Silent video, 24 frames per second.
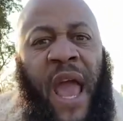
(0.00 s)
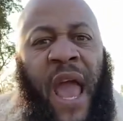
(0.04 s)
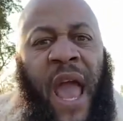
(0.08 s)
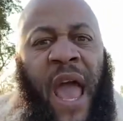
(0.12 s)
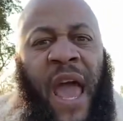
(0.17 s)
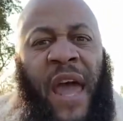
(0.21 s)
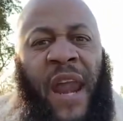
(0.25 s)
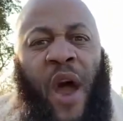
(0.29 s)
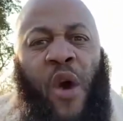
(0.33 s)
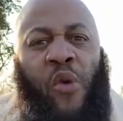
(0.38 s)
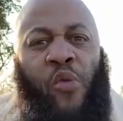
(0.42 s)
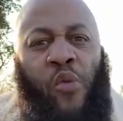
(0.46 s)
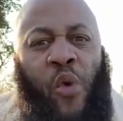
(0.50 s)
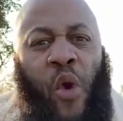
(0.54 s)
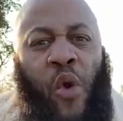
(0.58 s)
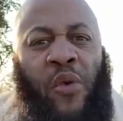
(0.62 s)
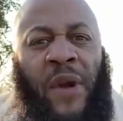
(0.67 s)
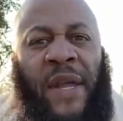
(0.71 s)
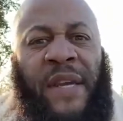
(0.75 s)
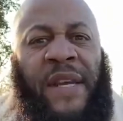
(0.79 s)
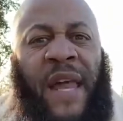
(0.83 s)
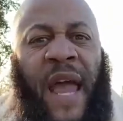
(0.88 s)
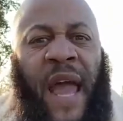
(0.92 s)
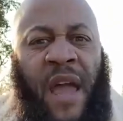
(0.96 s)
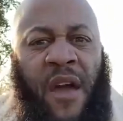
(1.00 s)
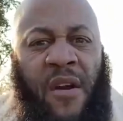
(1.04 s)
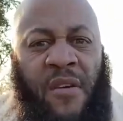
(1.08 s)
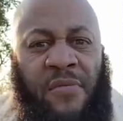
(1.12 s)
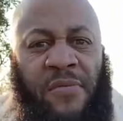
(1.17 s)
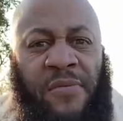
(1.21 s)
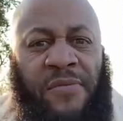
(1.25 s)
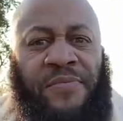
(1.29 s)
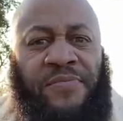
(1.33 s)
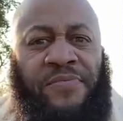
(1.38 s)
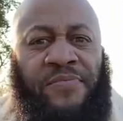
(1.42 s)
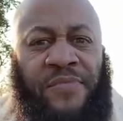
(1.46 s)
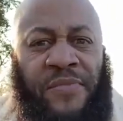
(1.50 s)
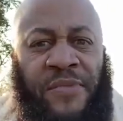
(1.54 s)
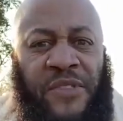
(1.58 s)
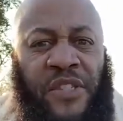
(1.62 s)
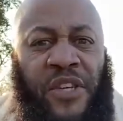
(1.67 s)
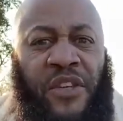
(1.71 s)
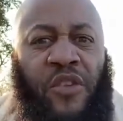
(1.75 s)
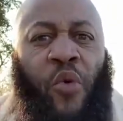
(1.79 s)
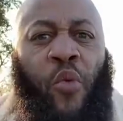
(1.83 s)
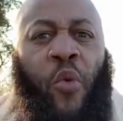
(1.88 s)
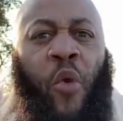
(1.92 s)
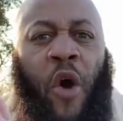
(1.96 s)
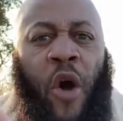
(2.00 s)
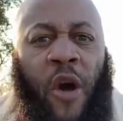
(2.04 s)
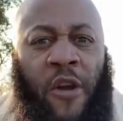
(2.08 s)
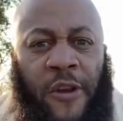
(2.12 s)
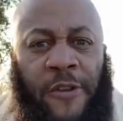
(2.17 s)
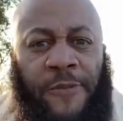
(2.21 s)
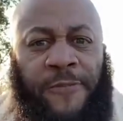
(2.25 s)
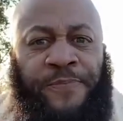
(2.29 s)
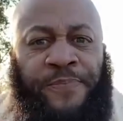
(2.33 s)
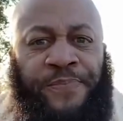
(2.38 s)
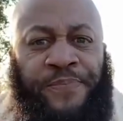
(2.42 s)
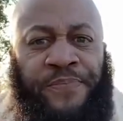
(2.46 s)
and I'll roll it down to the water.